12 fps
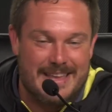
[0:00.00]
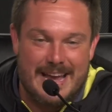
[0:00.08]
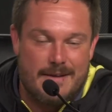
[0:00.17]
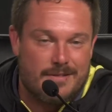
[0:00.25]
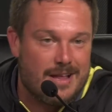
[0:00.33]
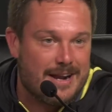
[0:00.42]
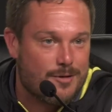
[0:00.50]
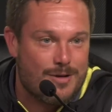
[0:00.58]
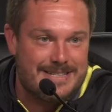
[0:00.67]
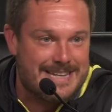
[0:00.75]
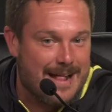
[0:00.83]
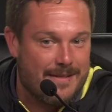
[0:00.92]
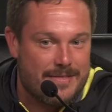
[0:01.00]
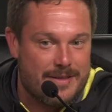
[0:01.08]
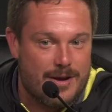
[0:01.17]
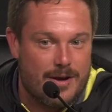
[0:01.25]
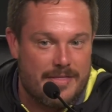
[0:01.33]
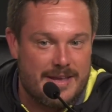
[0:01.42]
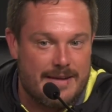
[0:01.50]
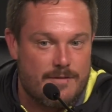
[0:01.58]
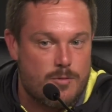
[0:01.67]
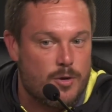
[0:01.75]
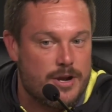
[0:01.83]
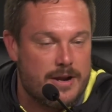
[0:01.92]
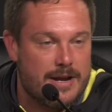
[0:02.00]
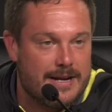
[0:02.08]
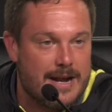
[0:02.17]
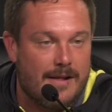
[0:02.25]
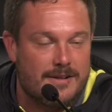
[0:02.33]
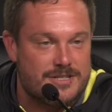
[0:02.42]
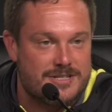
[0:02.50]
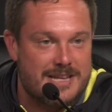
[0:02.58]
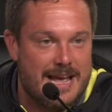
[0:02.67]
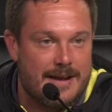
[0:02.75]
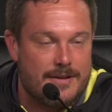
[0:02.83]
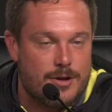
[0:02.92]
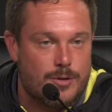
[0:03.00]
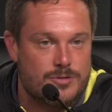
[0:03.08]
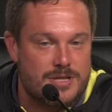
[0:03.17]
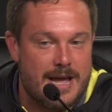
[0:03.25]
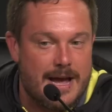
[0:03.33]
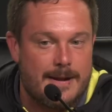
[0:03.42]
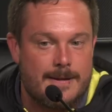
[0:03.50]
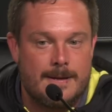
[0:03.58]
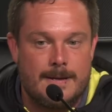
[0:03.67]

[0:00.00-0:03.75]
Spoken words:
They have a lot of great talent there. I think everyone acknowledges that and knows that.